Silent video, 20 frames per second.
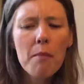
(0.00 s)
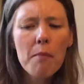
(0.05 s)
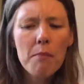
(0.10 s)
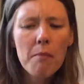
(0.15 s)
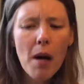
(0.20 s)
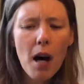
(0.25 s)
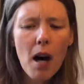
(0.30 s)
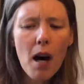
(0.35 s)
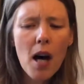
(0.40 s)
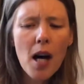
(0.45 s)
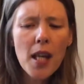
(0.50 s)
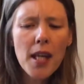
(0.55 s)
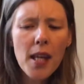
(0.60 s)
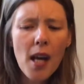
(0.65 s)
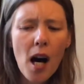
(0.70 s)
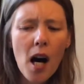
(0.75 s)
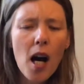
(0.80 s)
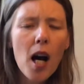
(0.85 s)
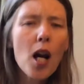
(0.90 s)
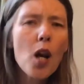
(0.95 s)

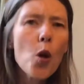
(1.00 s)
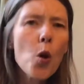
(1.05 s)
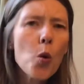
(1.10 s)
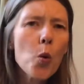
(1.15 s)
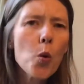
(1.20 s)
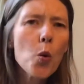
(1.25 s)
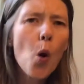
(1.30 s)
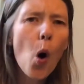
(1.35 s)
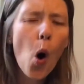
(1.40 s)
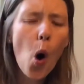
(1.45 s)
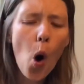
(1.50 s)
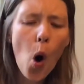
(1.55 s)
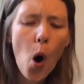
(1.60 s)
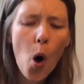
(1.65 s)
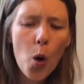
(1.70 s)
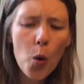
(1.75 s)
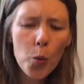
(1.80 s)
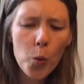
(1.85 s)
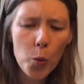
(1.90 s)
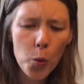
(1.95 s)

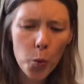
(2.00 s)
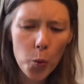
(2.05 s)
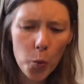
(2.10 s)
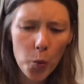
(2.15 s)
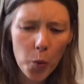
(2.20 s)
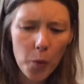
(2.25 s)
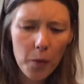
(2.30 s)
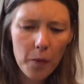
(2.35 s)
Ma-ya-lu-o-u.